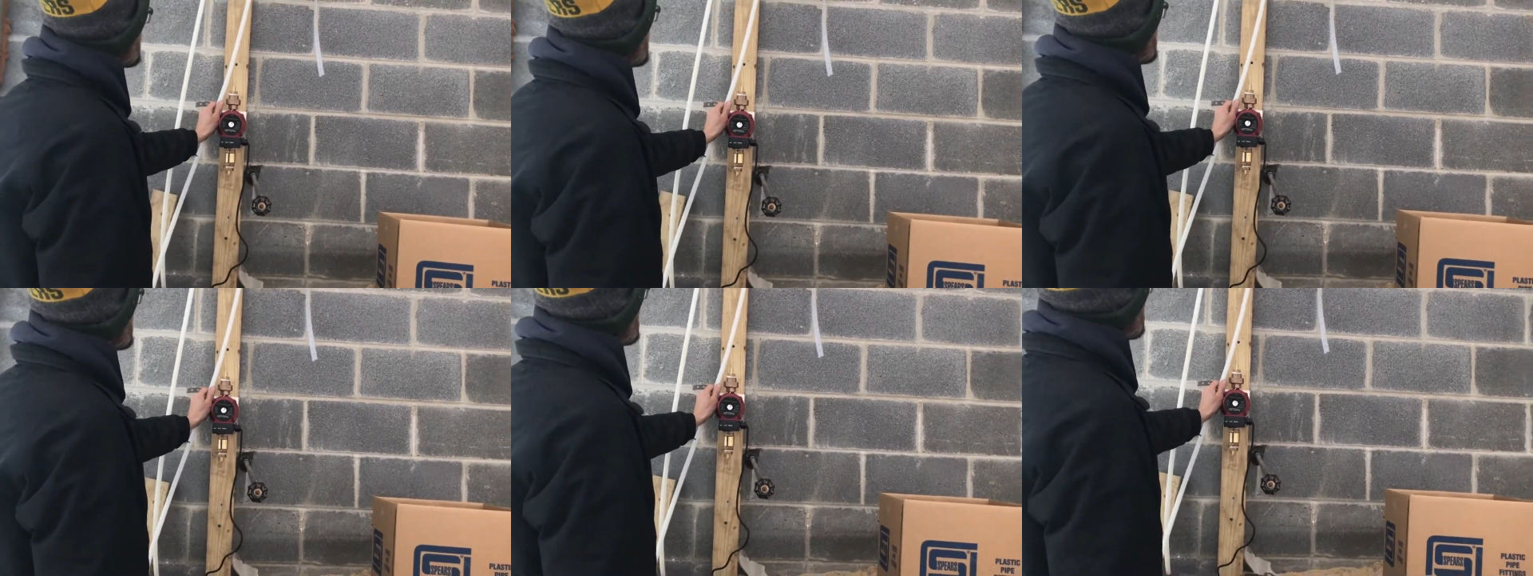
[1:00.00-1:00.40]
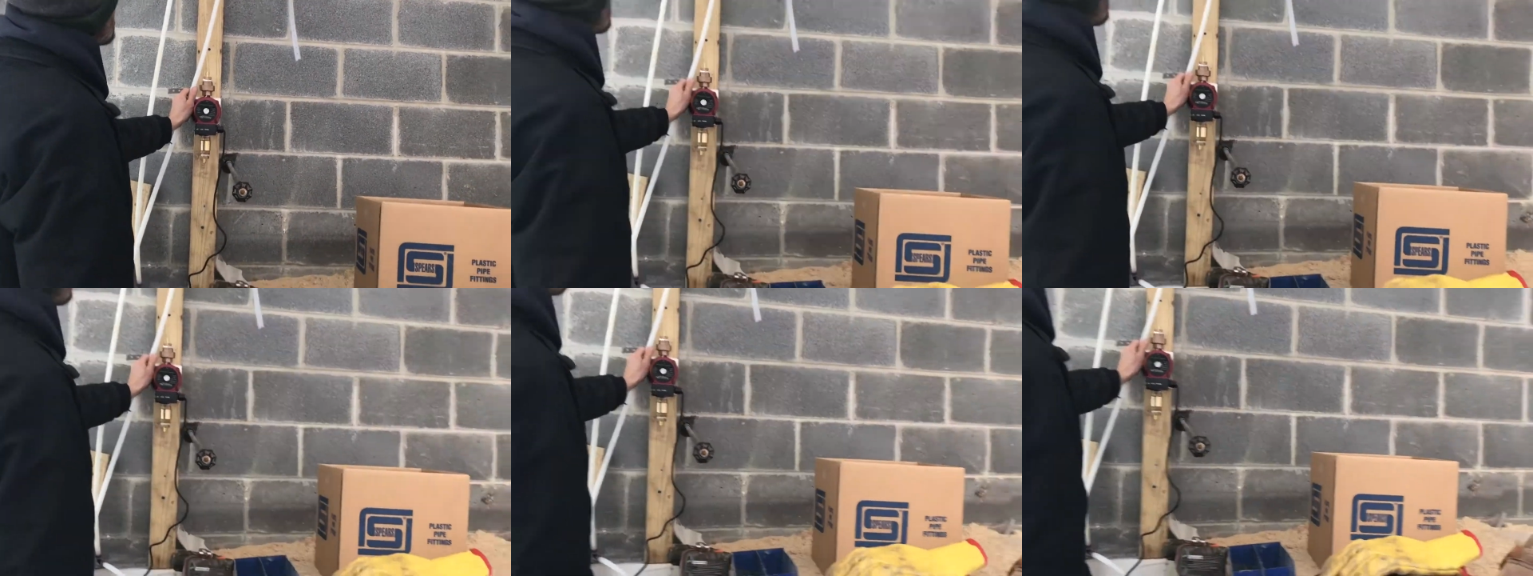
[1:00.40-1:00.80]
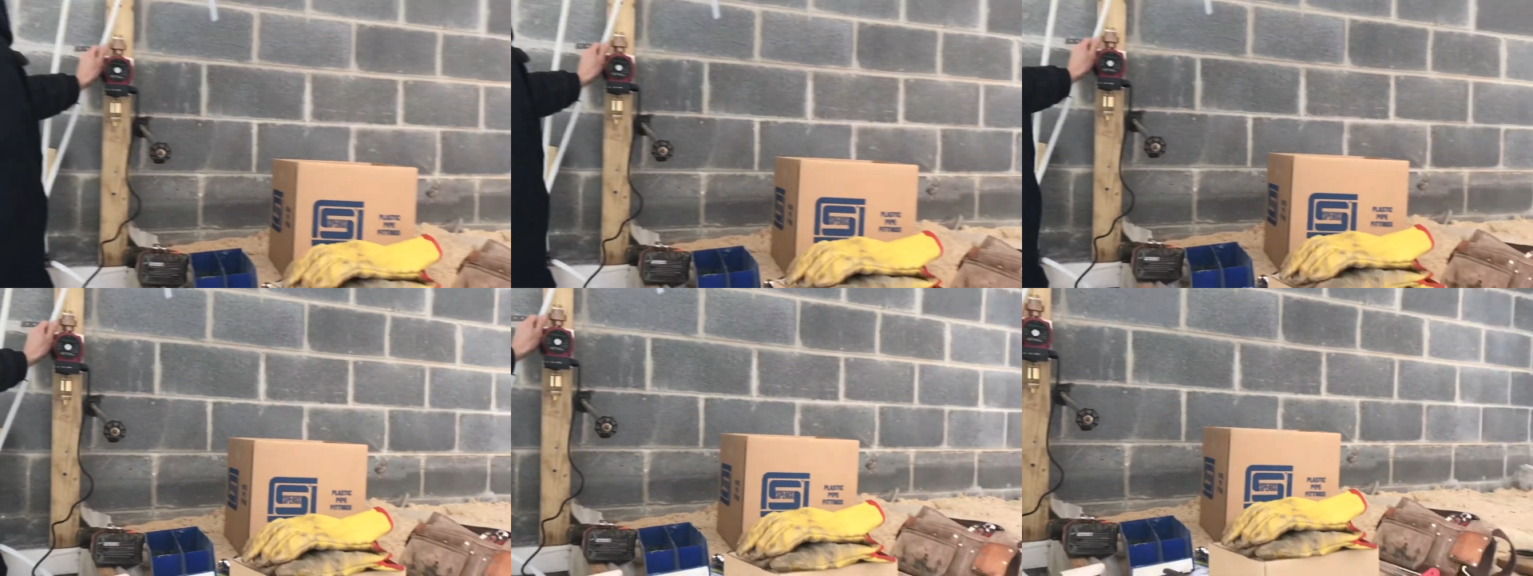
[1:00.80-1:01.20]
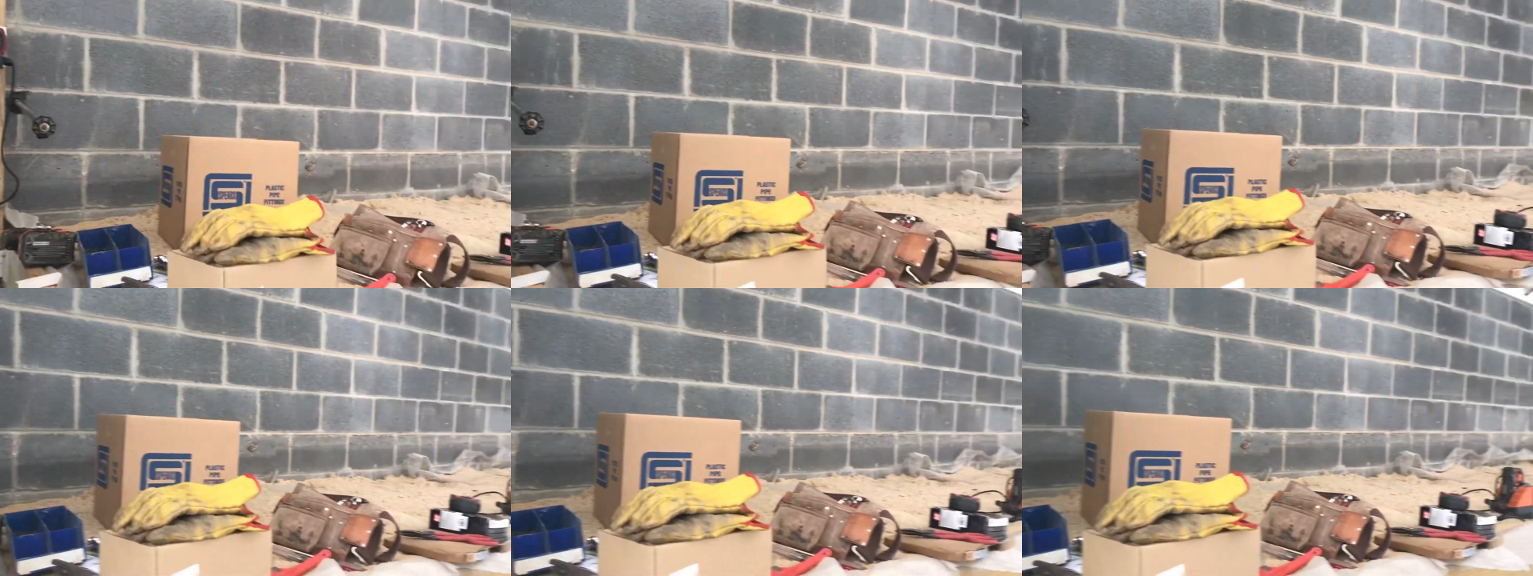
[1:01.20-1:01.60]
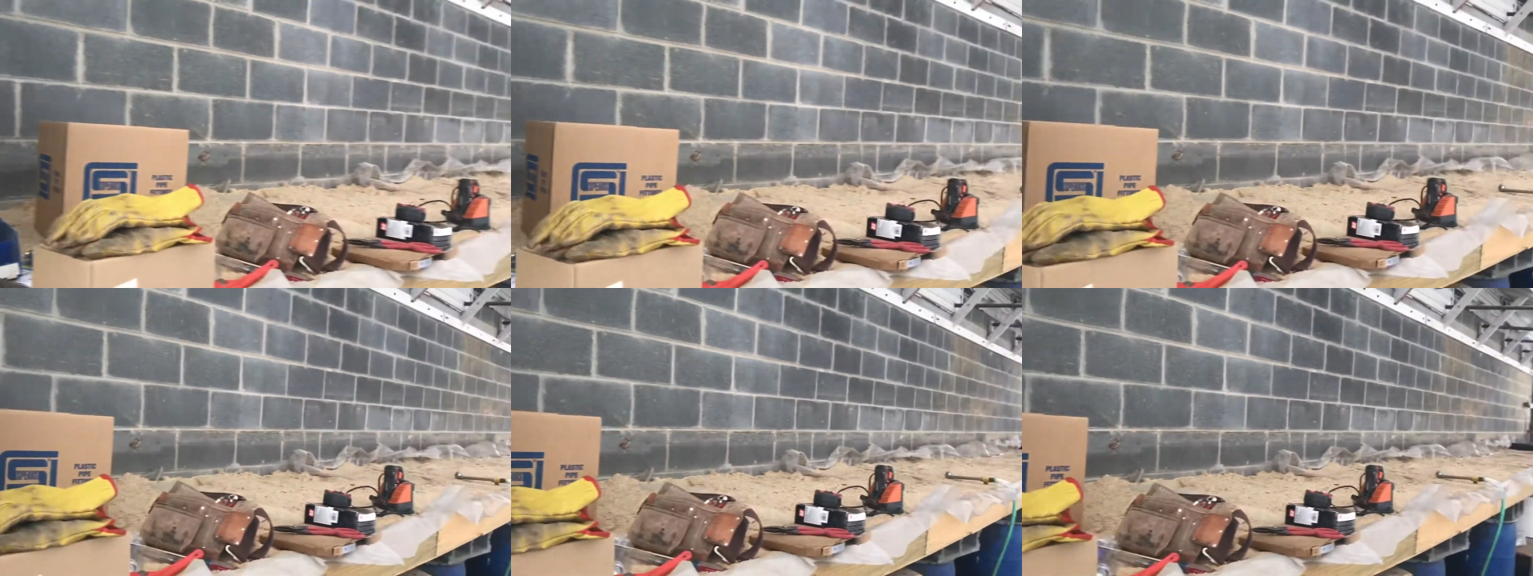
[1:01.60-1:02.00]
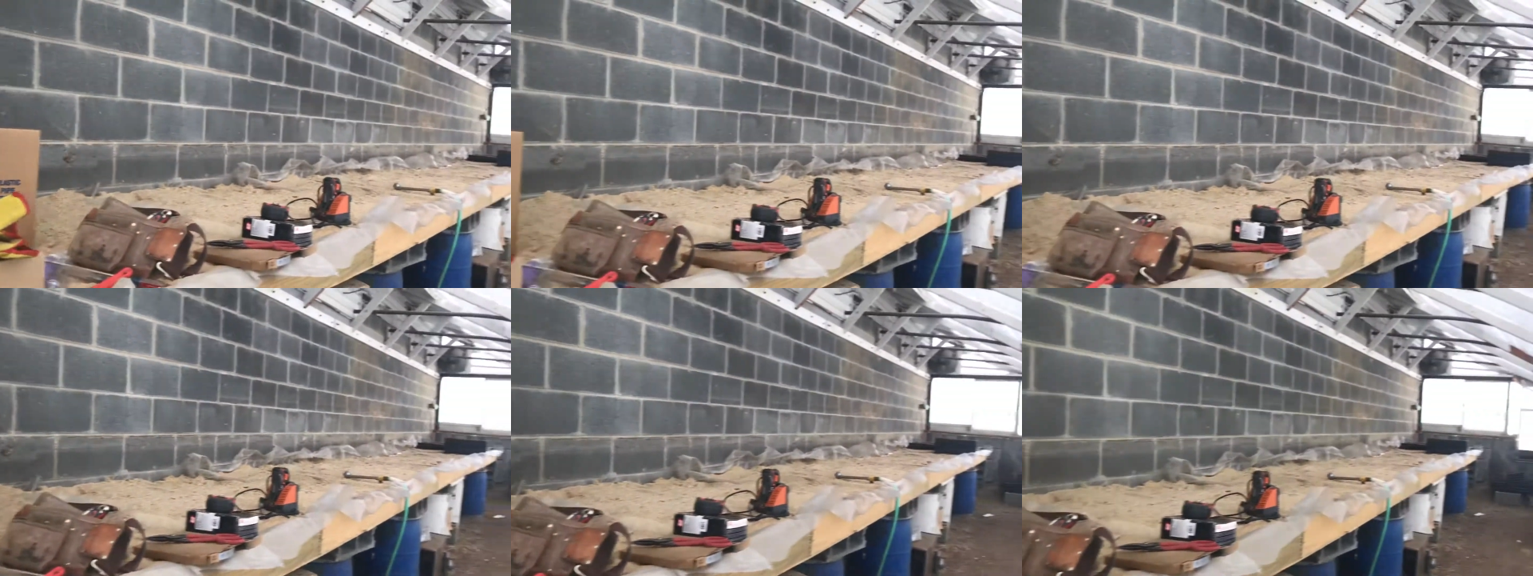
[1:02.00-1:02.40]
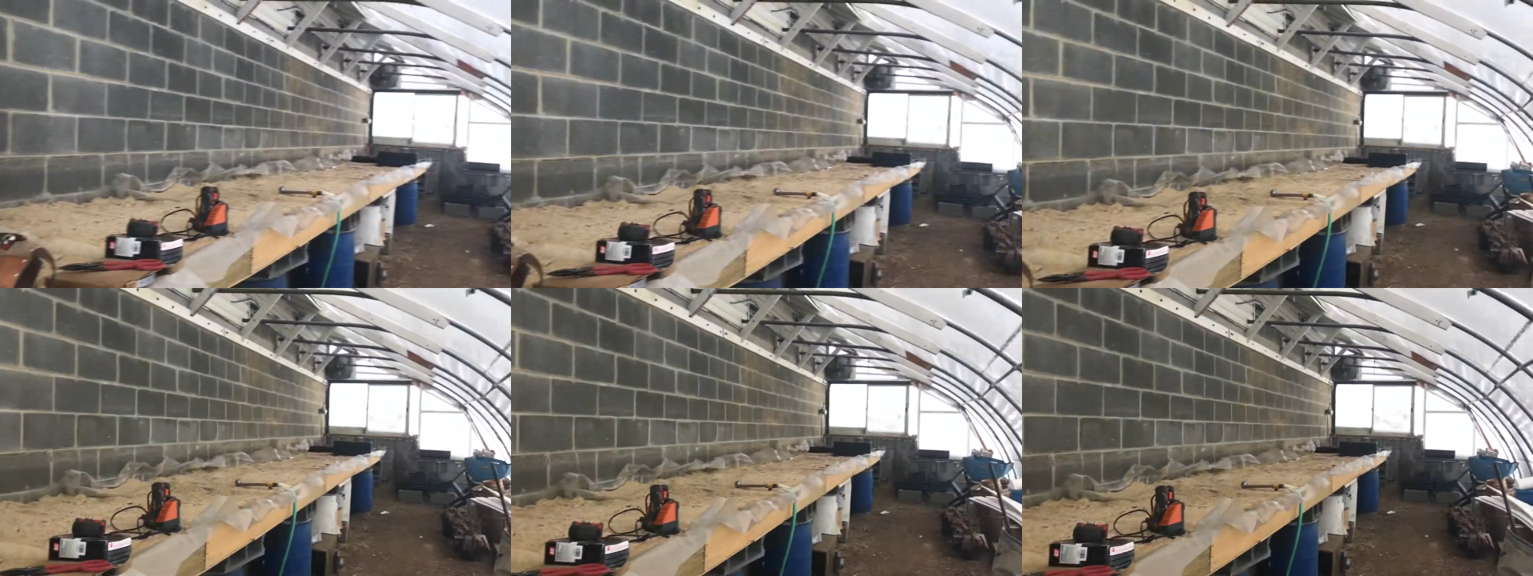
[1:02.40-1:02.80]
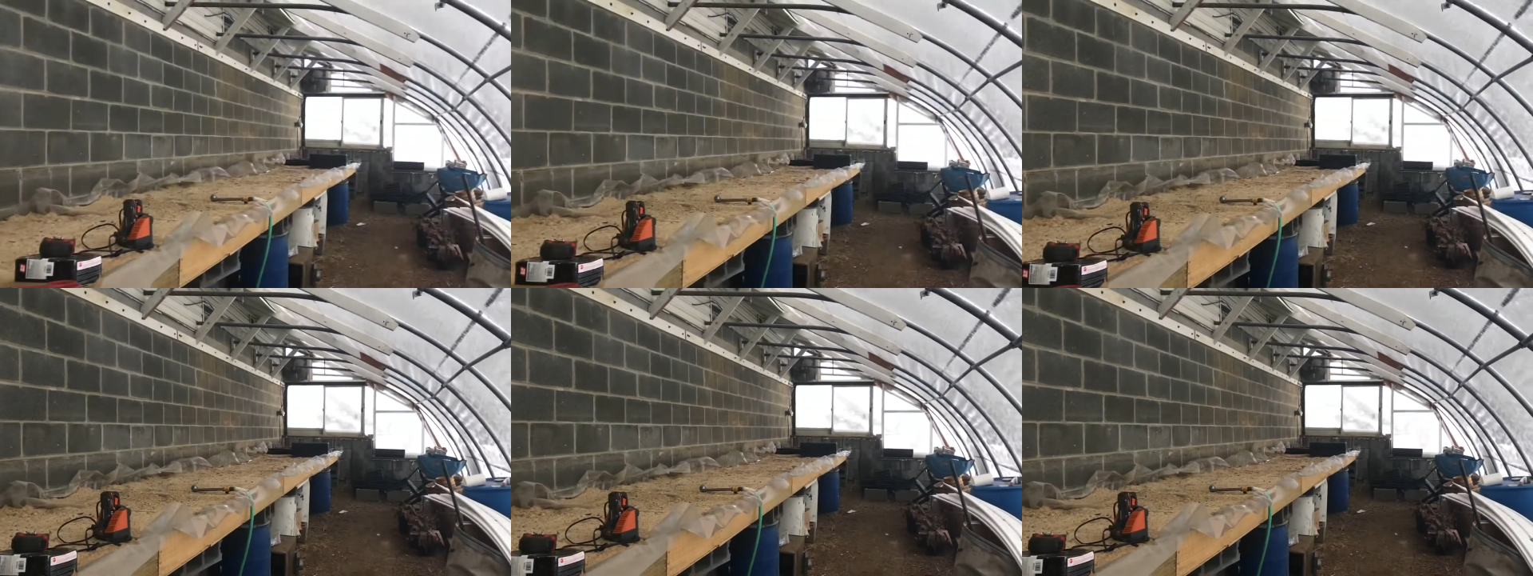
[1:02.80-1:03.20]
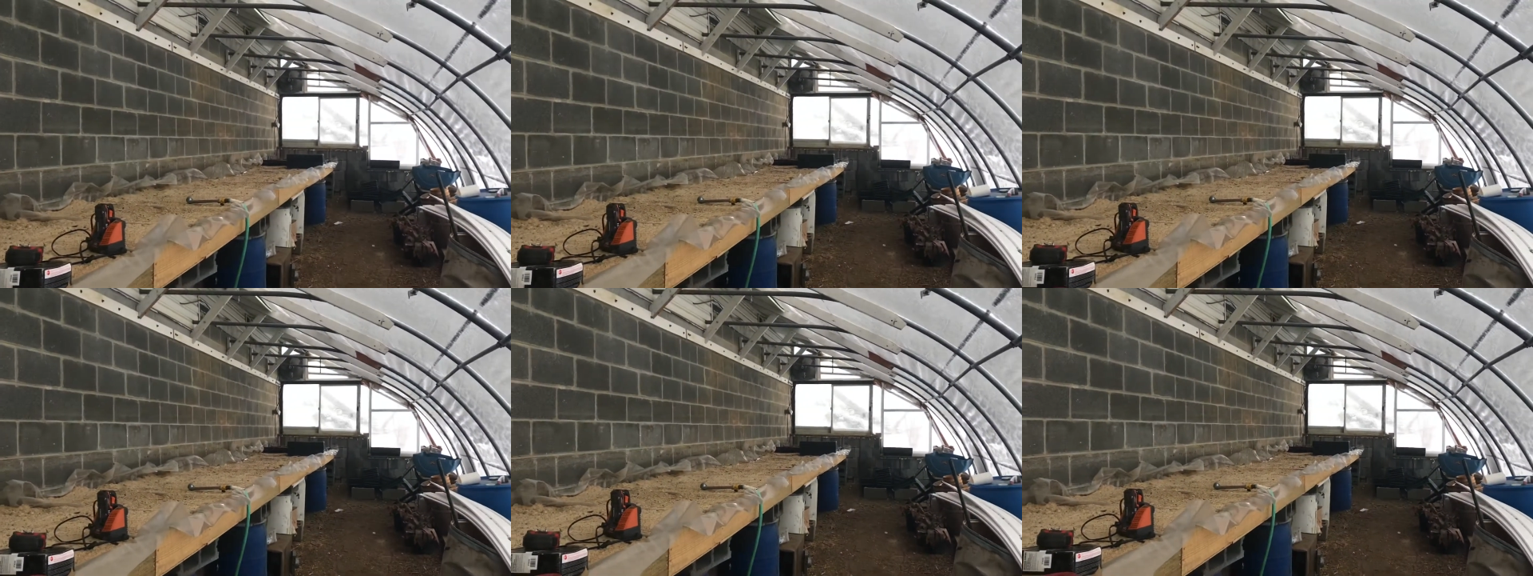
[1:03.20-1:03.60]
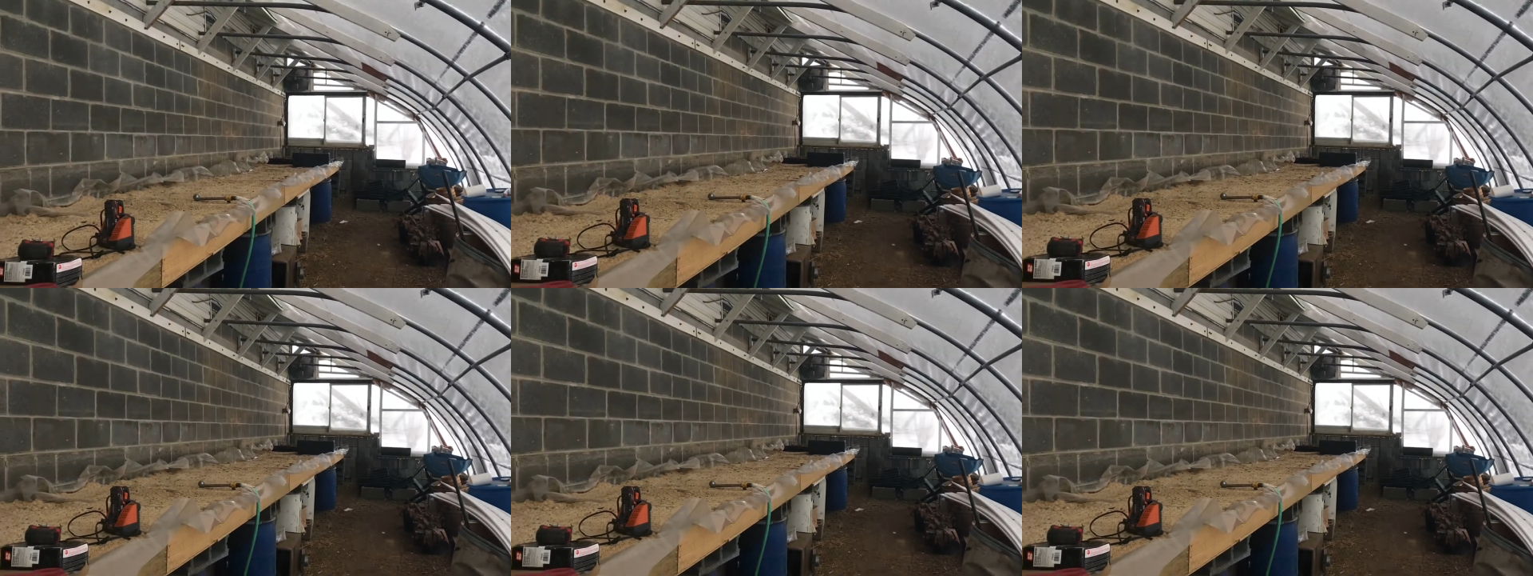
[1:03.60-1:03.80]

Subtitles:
Nobody's mouth can be seen.